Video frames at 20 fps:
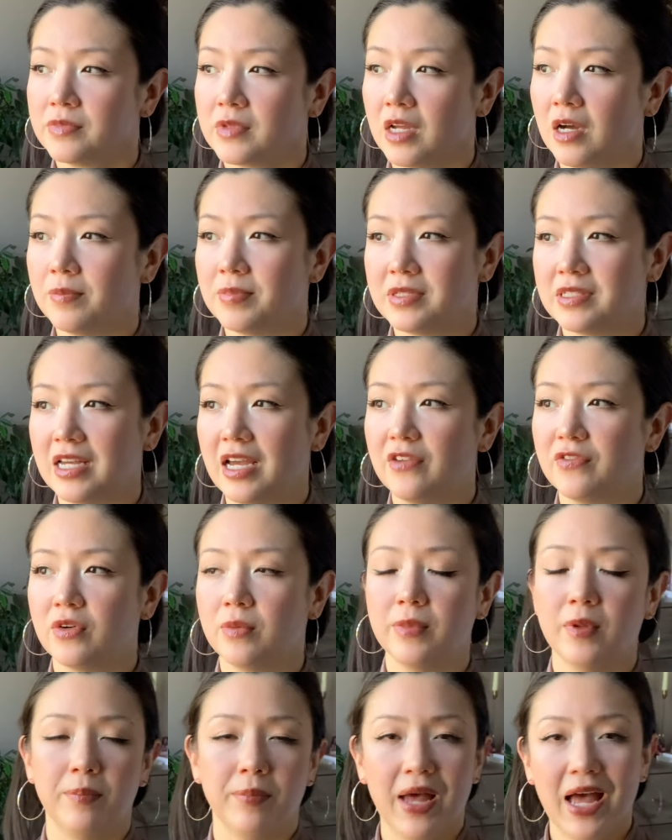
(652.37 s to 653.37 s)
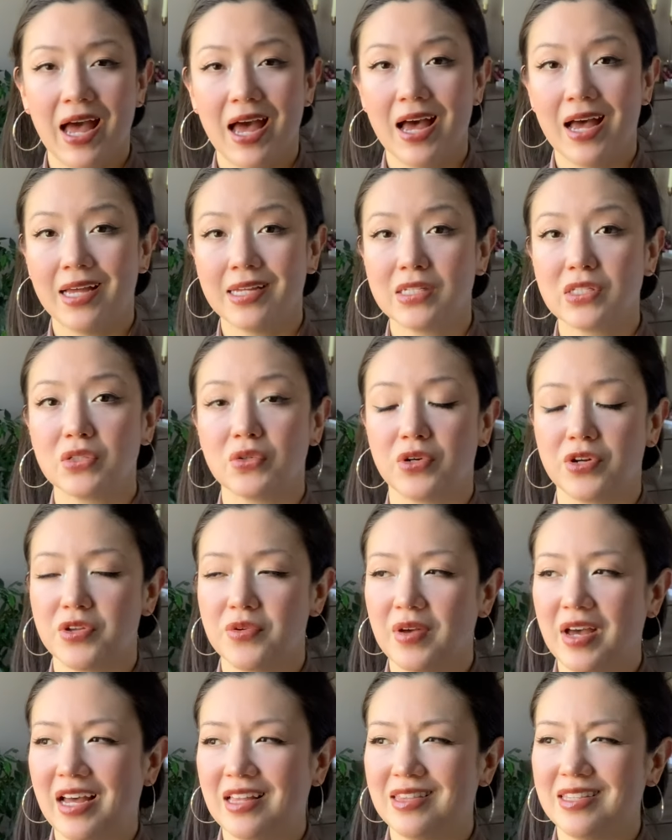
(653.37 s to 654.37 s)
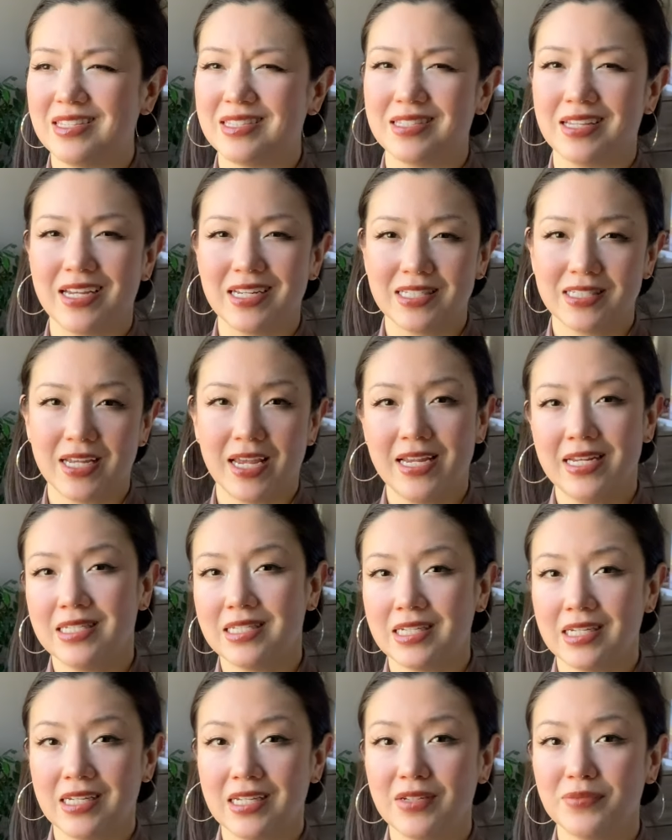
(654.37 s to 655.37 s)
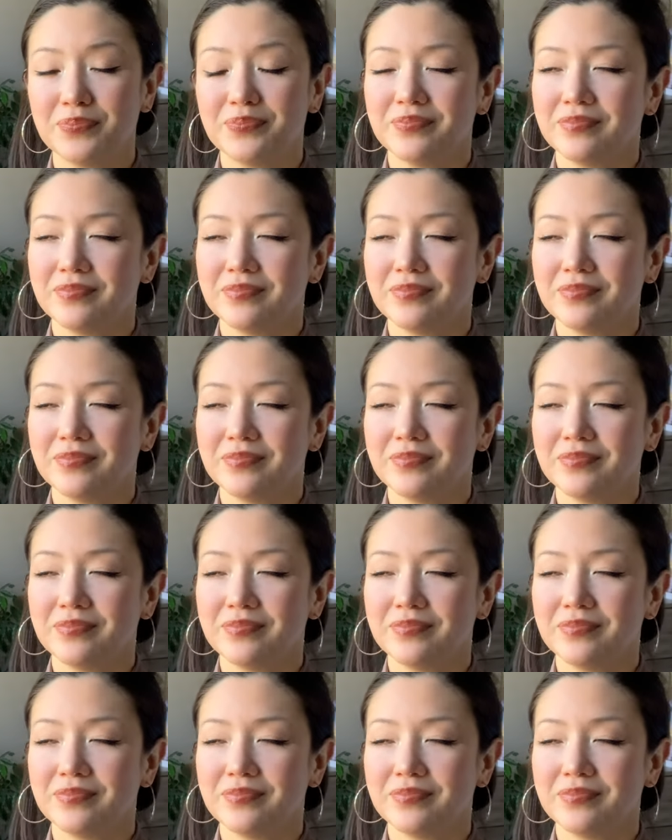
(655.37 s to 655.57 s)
upset from the past, or you had this like tainted,